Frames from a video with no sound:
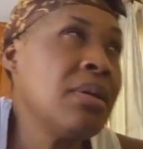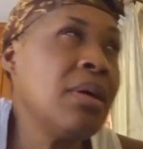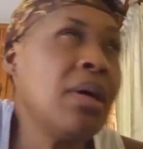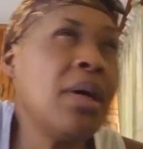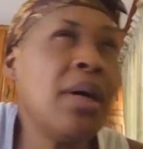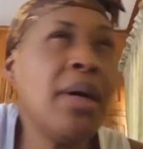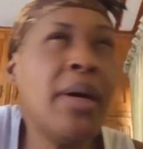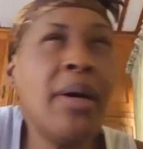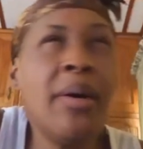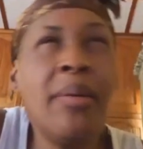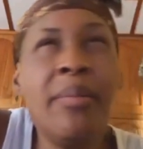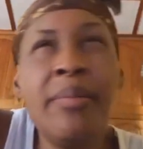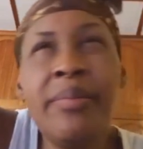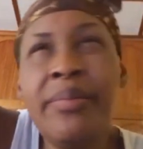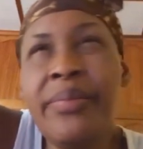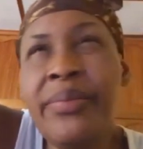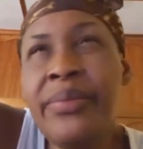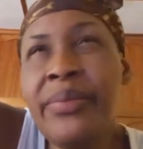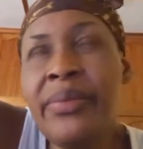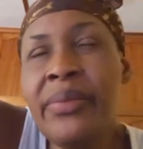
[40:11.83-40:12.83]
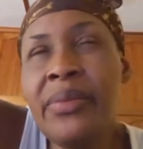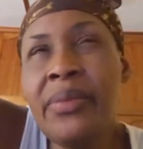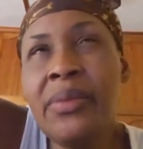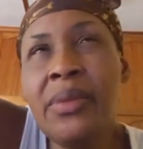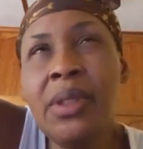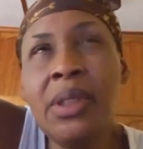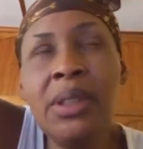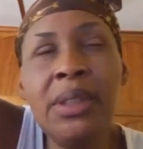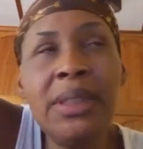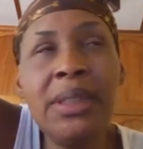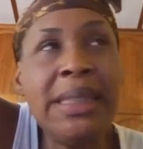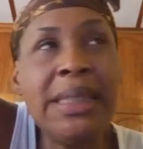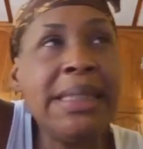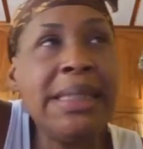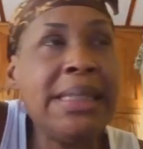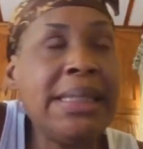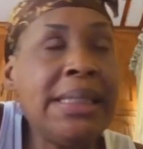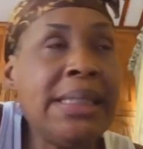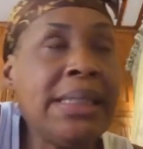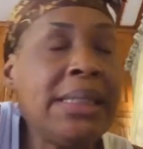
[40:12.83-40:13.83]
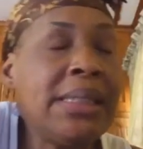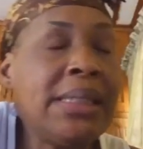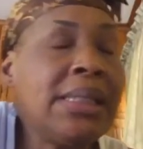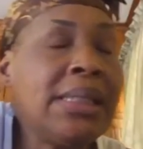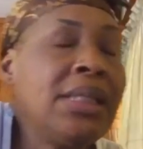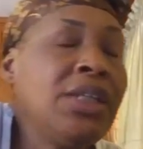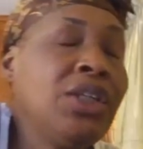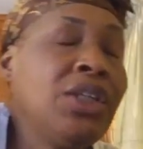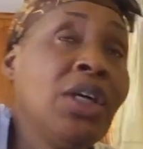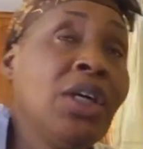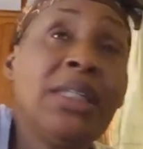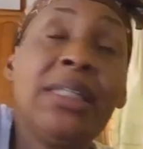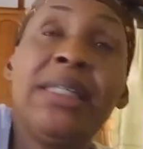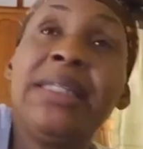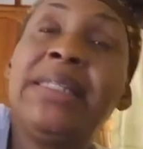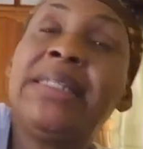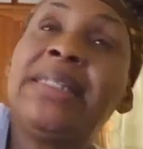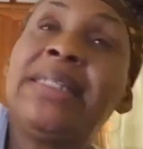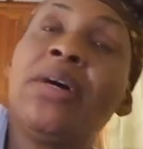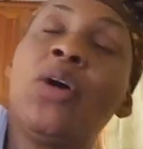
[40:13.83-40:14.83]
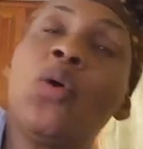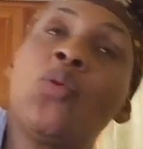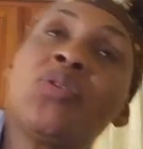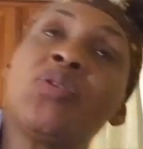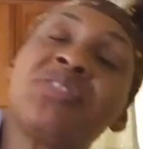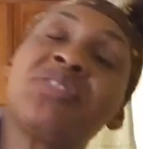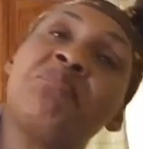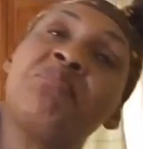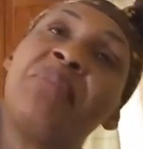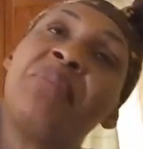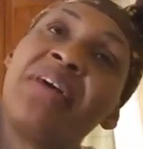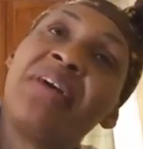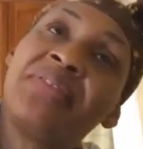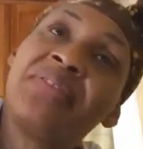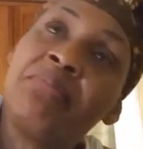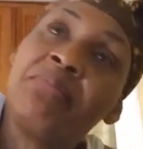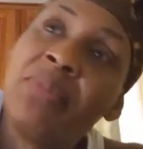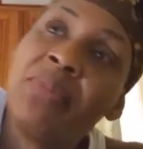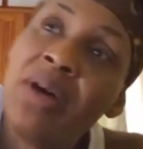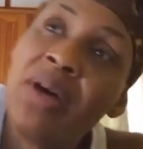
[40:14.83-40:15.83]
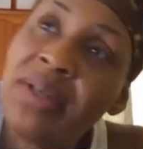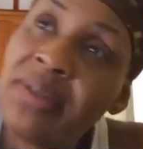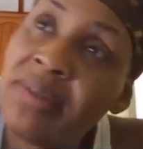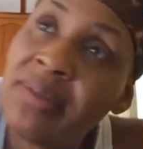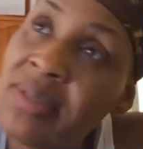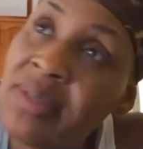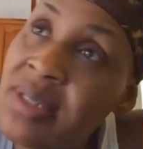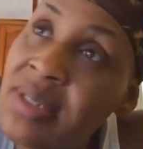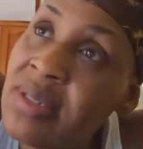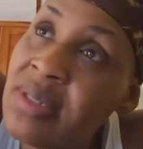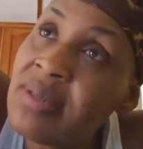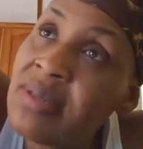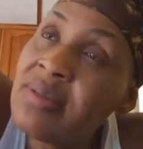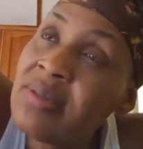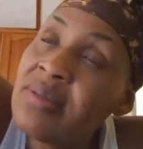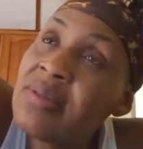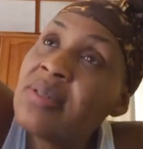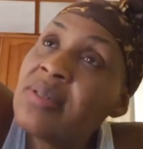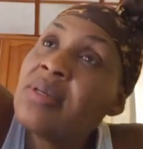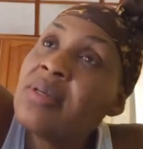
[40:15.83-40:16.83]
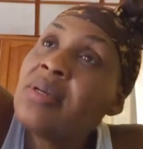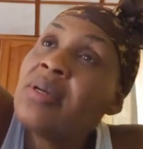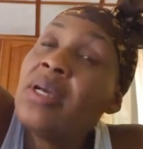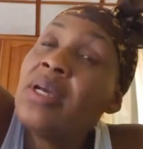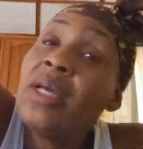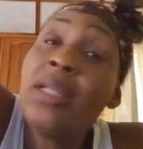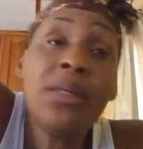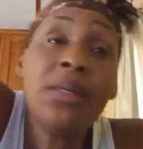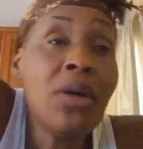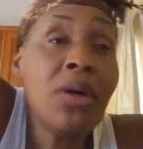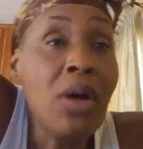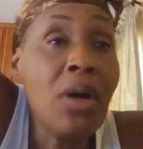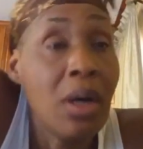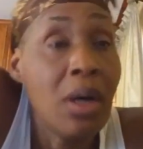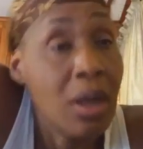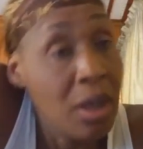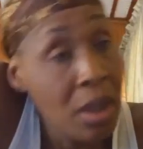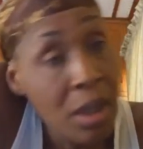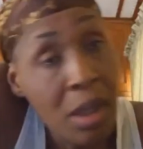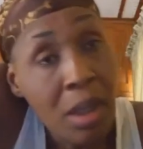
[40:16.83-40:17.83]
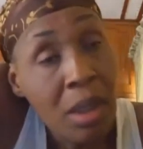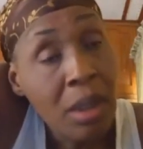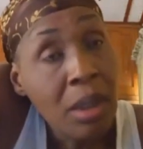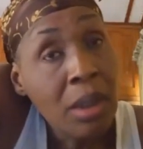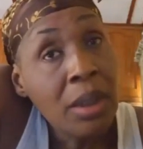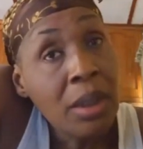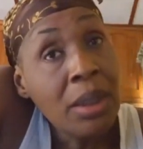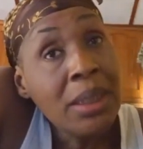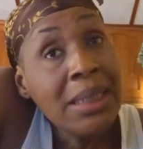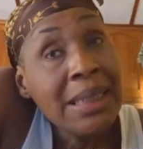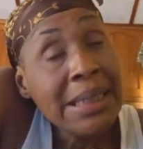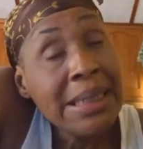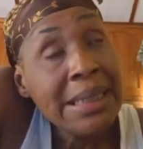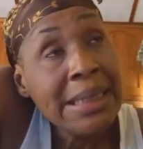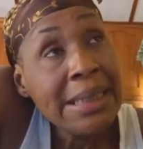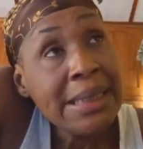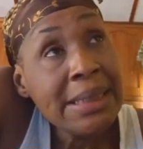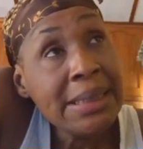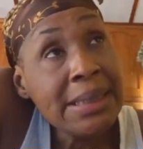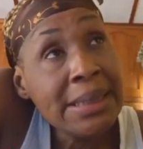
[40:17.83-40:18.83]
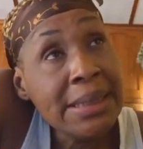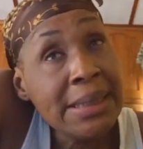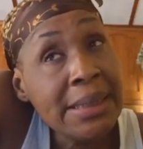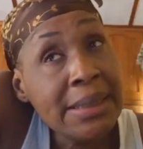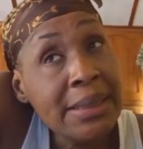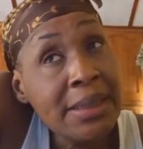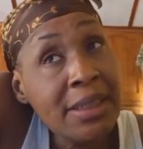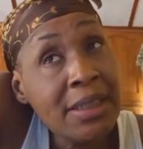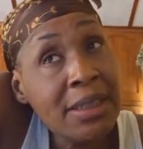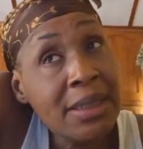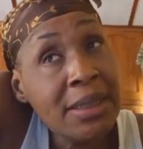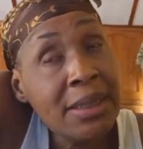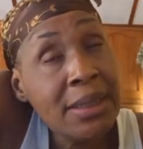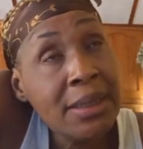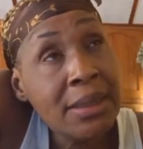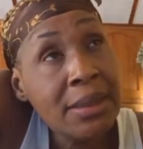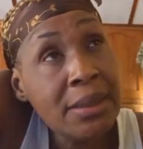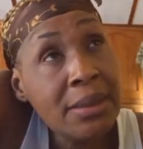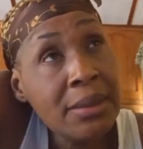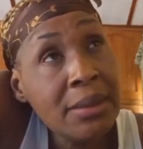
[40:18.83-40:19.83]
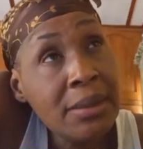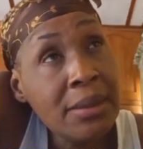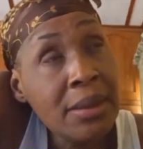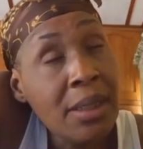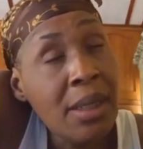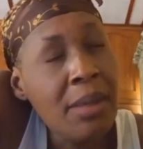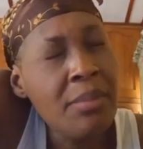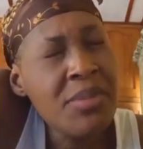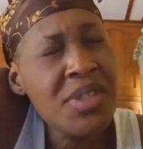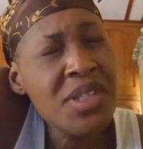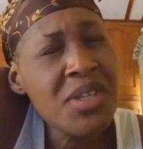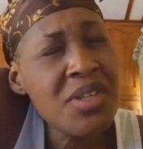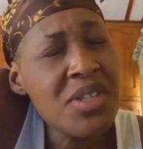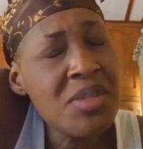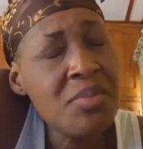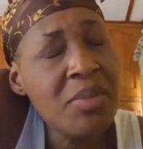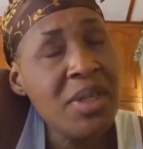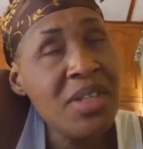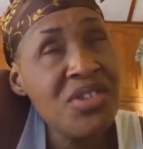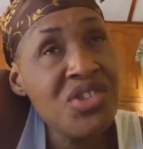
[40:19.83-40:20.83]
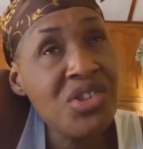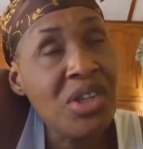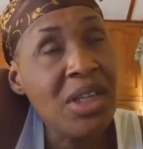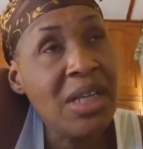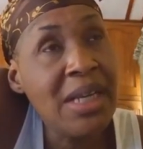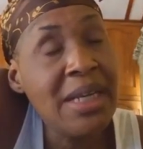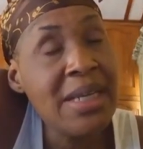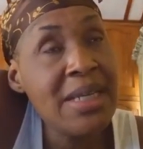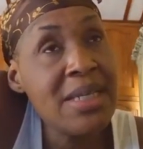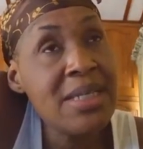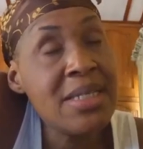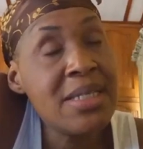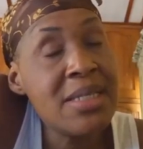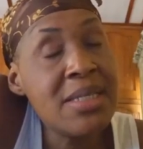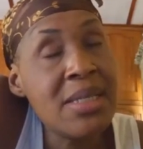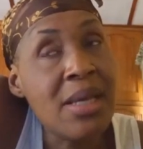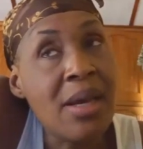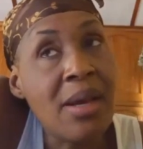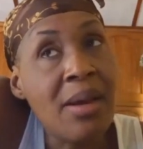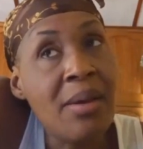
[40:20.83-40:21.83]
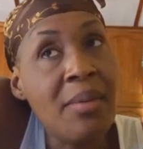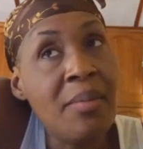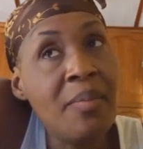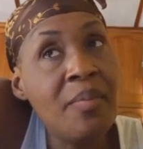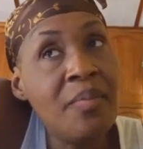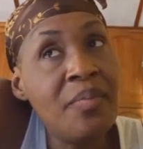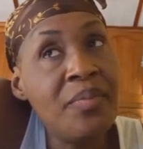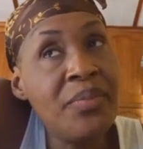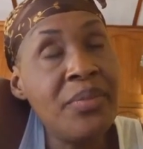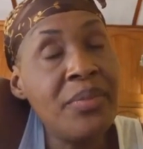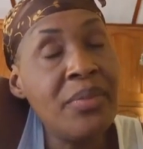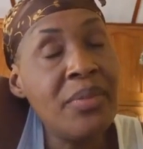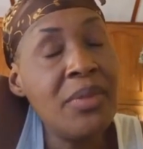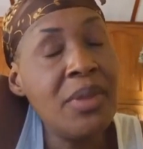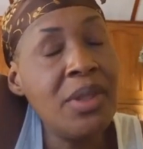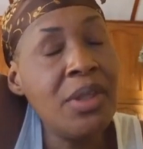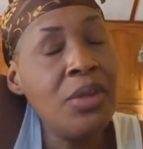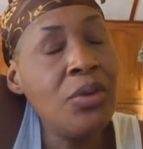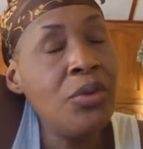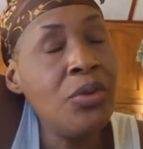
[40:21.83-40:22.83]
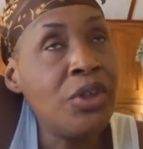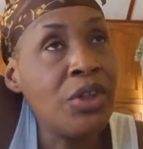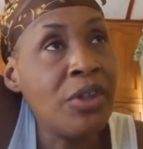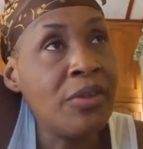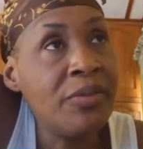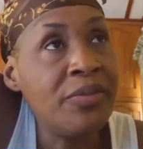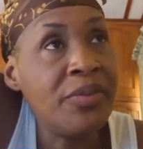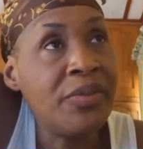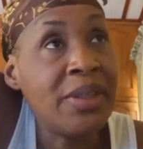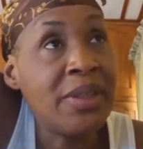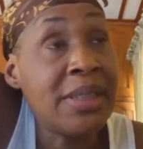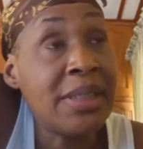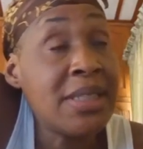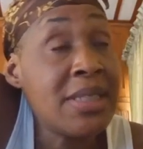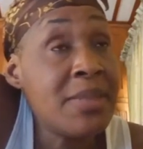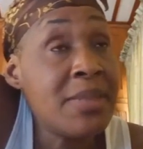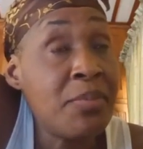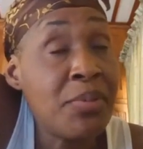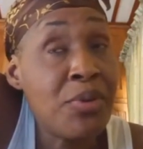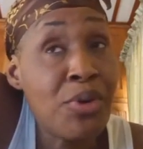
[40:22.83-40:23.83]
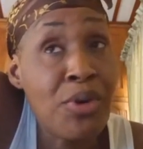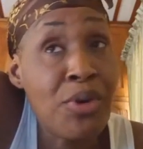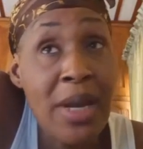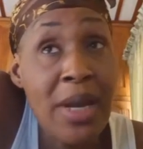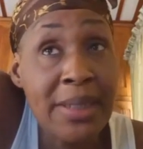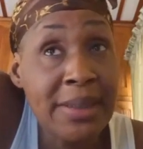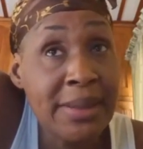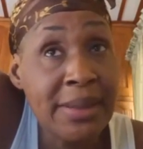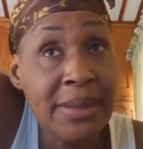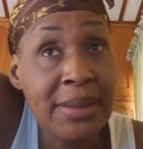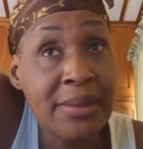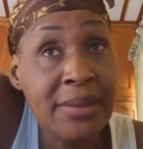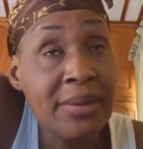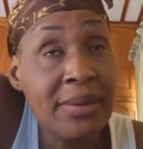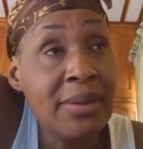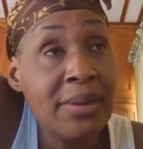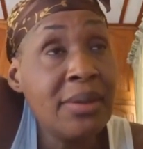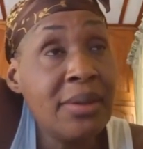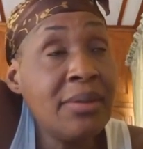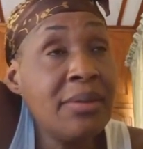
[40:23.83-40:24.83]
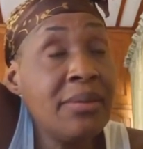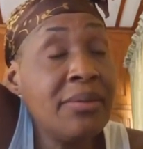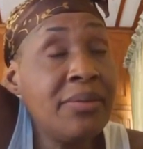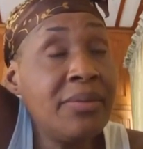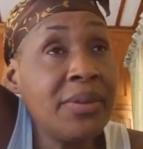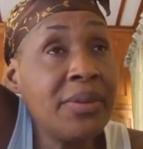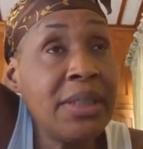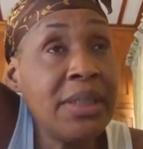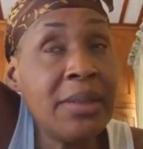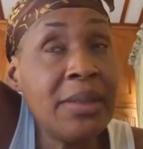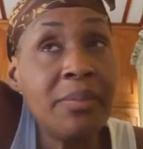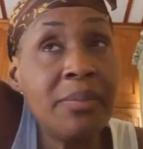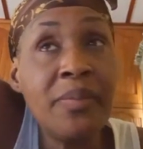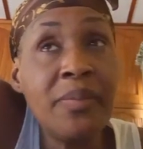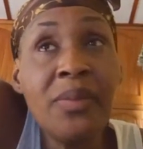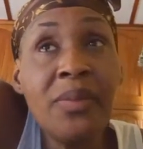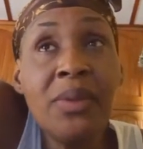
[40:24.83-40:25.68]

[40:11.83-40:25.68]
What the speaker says: the young lady that owns Beth Models, Aloha, is Linda's, excuse me, is Shalaye's new girlfriend that's pregnant for him.